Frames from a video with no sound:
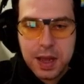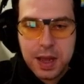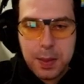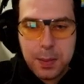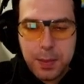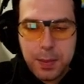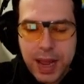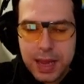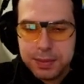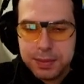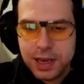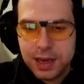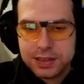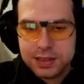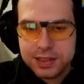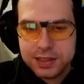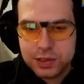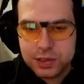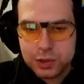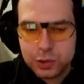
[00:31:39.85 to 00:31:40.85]
Maybe I
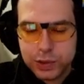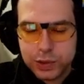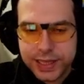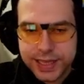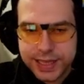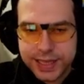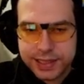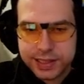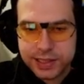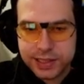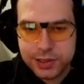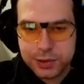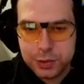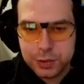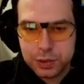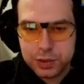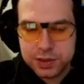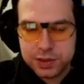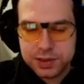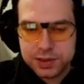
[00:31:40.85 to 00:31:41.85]
needed to
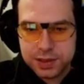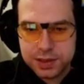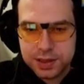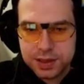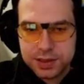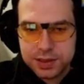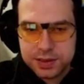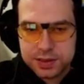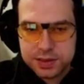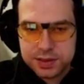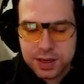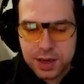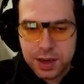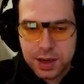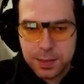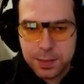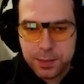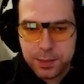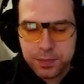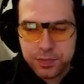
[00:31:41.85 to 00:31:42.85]
include
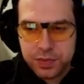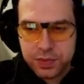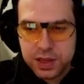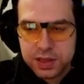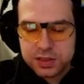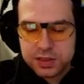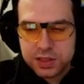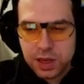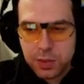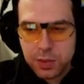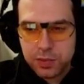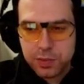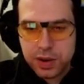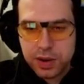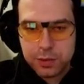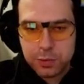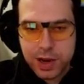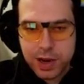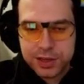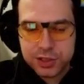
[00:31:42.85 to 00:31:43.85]
some of my
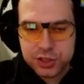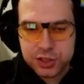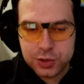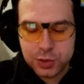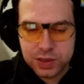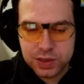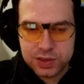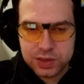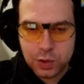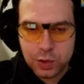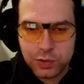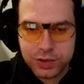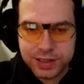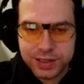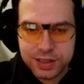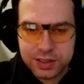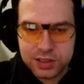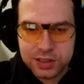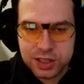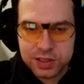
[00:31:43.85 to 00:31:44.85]
ranged units over
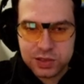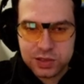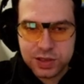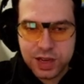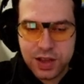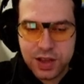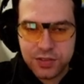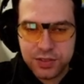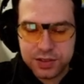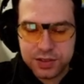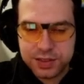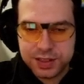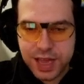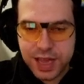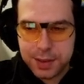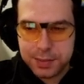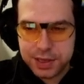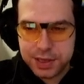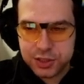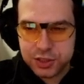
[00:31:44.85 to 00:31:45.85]
here, just to have the
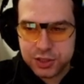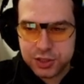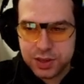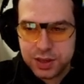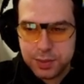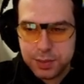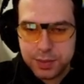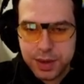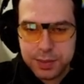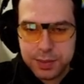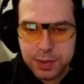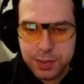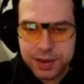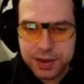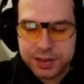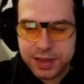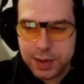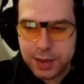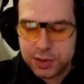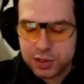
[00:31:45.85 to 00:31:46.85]
damage. Maybe my
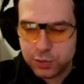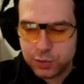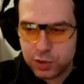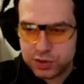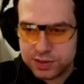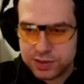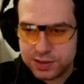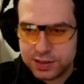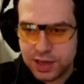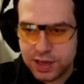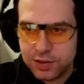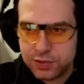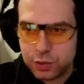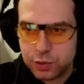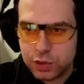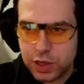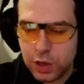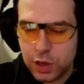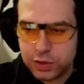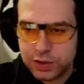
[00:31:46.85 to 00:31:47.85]
damage wasn't enough to
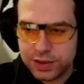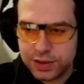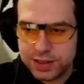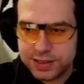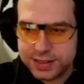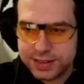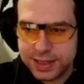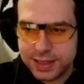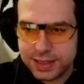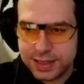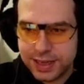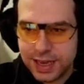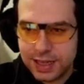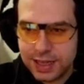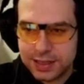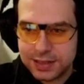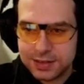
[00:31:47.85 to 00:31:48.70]
counter this Gil-galad.